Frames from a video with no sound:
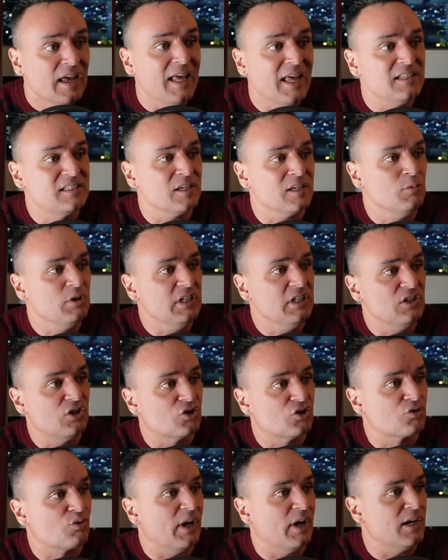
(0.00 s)
And some of
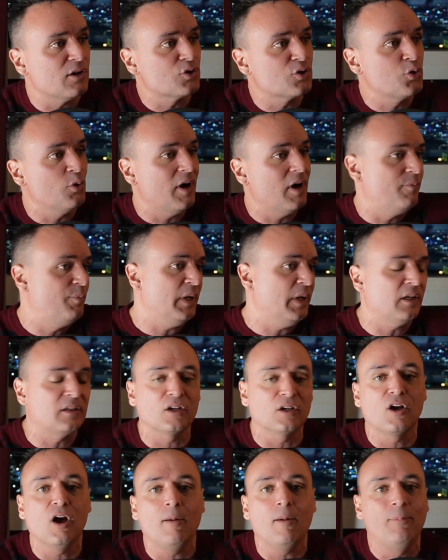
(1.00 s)
these traders who have
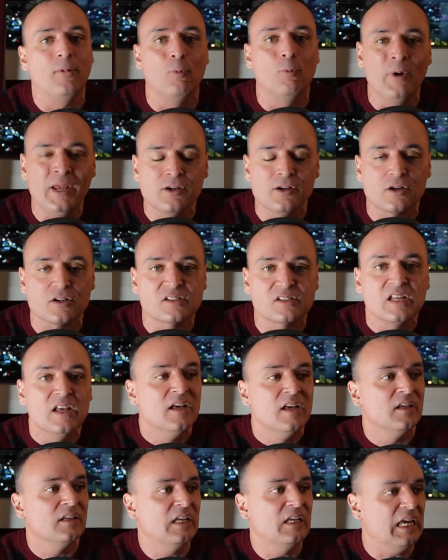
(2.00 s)
picked a couple winners
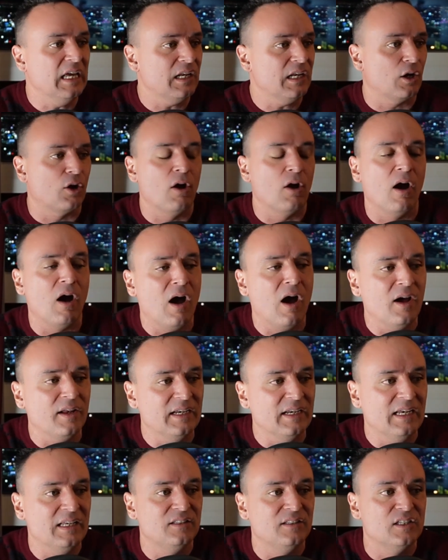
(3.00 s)
get caught
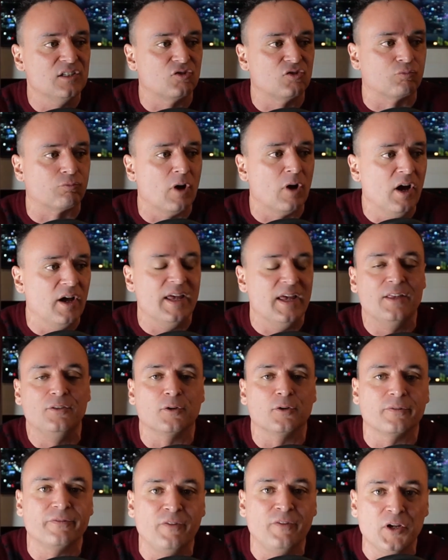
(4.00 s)
in this rut, and
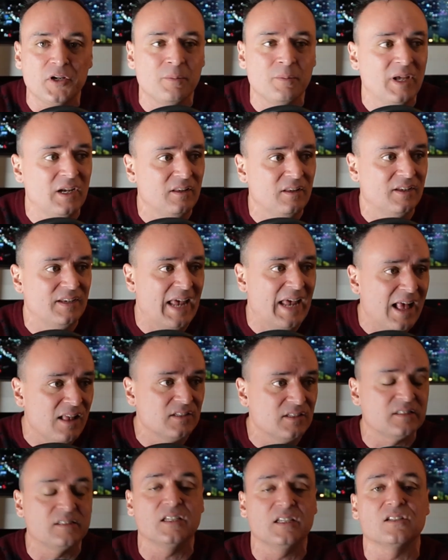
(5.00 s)
their fundamental
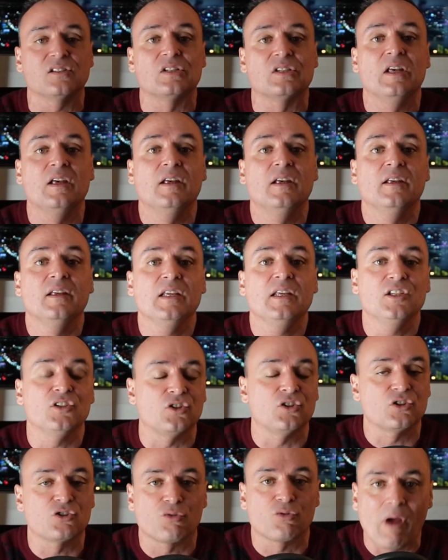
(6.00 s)
analysis
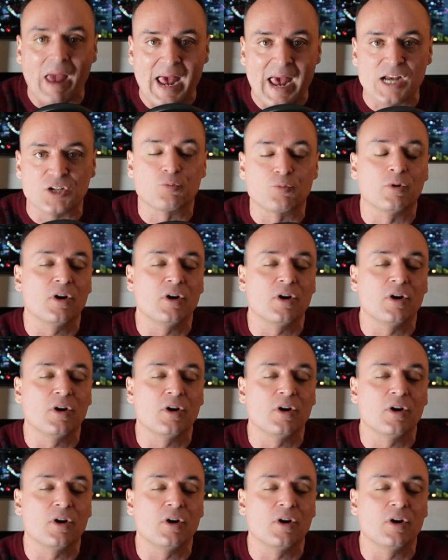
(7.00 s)
is trash.